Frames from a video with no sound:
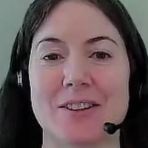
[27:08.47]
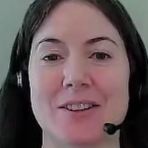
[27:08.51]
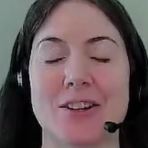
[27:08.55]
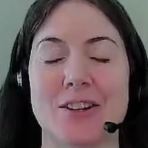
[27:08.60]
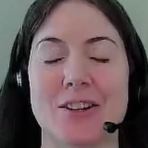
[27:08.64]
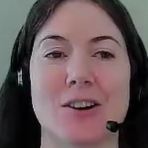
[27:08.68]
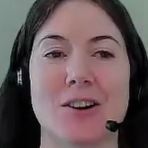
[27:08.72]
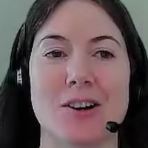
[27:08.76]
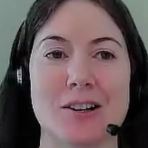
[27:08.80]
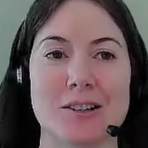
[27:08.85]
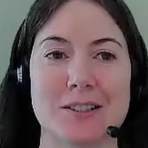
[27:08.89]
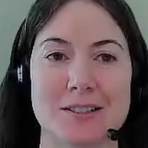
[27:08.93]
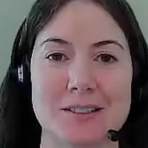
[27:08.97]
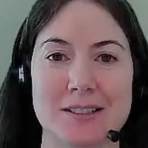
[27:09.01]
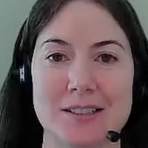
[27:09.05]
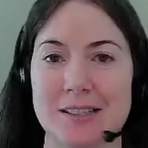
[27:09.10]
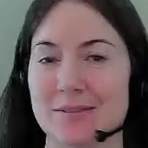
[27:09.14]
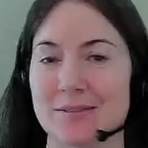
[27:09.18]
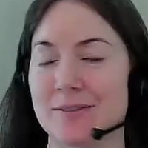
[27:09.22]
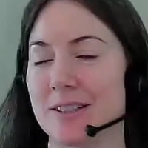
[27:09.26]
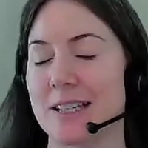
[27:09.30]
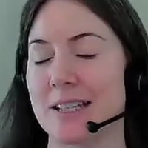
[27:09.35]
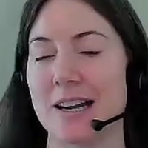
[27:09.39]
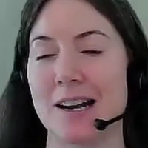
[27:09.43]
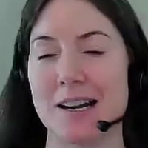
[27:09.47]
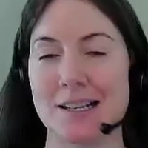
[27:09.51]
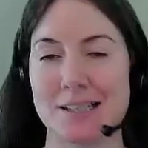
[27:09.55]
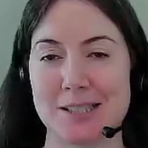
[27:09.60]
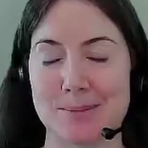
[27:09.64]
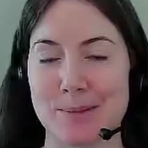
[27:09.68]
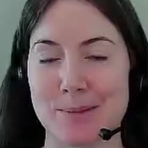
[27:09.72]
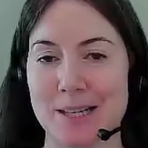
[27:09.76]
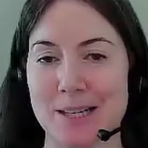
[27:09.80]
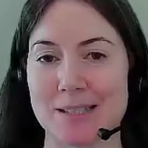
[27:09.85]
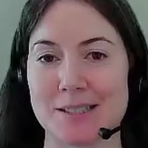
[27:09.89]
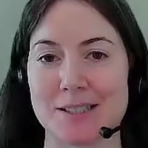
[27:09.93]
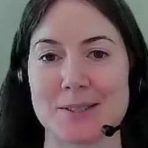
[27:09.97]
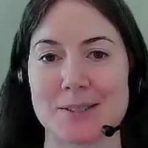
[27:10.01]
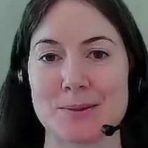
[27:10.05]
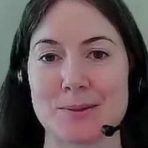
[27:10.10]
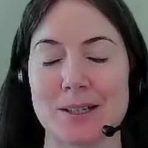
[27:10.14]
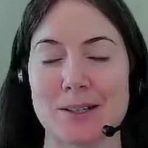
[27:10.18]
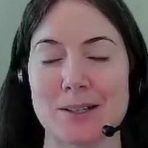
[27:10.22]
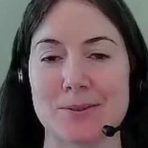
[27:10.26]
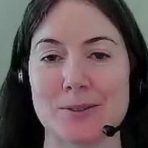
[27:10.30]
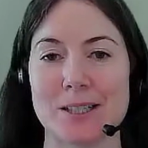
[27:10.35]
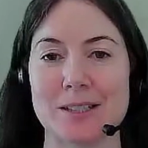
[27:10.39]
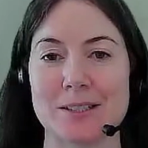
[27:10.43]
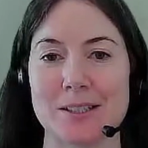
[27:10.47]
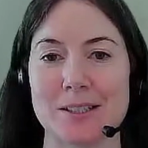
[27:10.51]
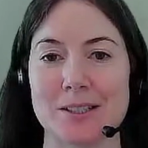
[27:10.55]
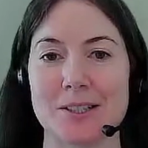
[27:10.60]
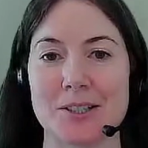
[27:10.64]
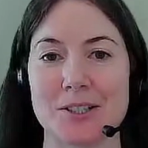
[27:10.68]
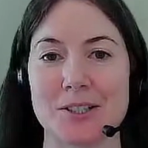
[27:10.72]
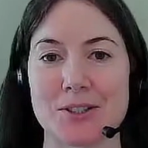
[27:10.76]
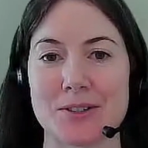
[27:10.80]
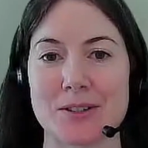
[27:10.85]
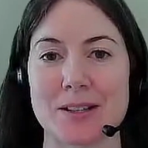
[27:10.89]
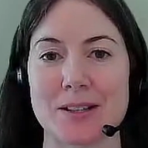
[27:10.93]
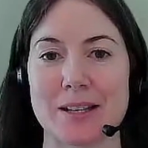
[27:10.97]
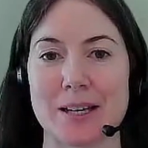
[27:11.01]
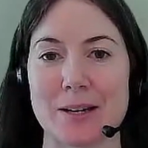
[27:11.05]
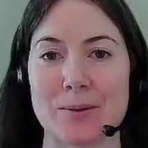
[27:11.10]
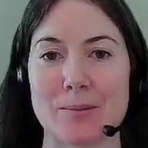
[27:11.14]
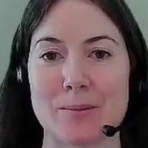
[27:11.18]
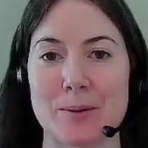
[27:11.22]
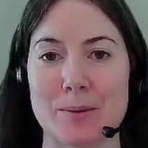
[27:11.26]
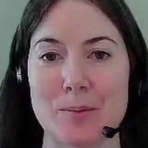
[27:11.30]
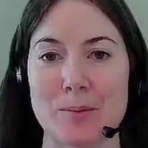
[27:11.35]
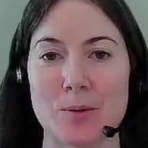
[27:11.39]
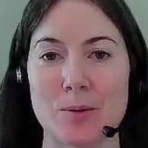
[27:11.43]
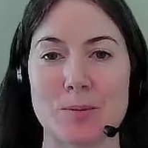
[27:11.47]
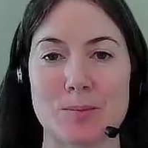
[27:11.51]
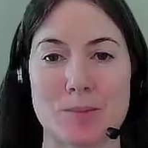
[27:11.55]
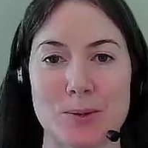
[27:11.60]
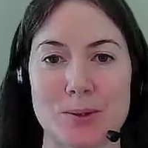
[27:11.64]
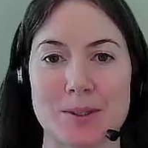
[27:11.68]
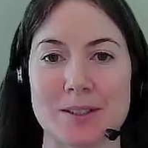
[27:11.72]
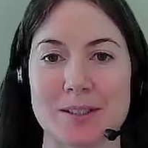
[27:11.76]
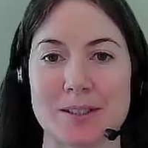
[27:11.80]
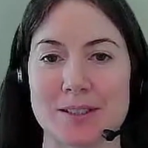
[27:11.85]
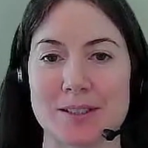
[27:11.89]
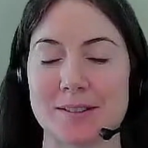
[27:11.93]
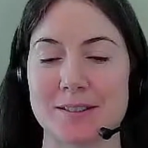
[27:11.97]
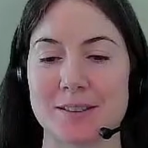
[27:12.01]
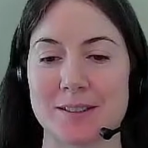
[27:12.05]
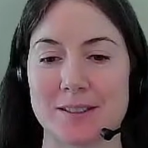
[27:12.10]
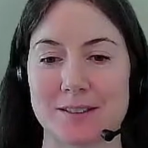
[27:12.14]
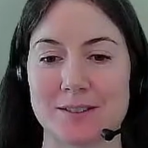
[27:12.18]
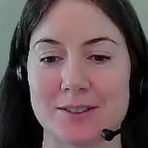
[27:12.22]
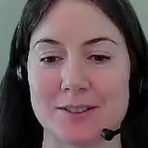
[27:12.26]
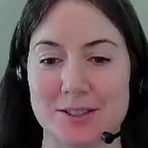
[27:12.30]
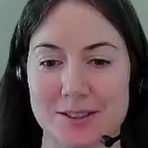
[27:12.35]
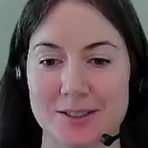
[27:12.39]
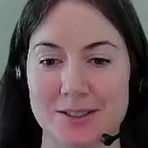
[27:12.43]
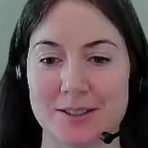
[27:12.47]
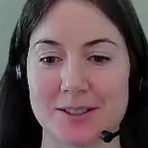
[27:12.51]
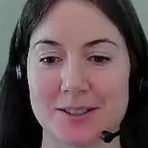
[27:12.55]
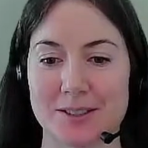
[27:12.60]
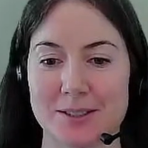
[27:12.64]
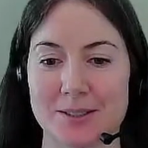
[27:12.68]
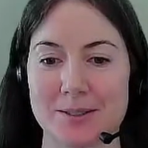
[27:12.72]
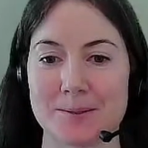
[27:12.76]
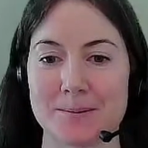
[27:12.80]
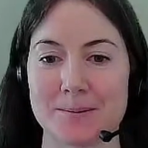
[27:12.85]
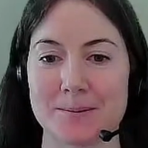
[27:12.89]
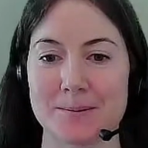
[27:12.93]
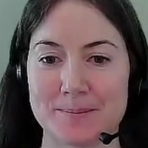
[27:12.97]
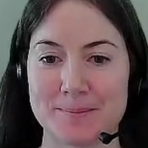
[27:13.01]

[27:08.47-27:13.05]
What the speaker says: There are definitely hotspots around the country that would be more important to look to.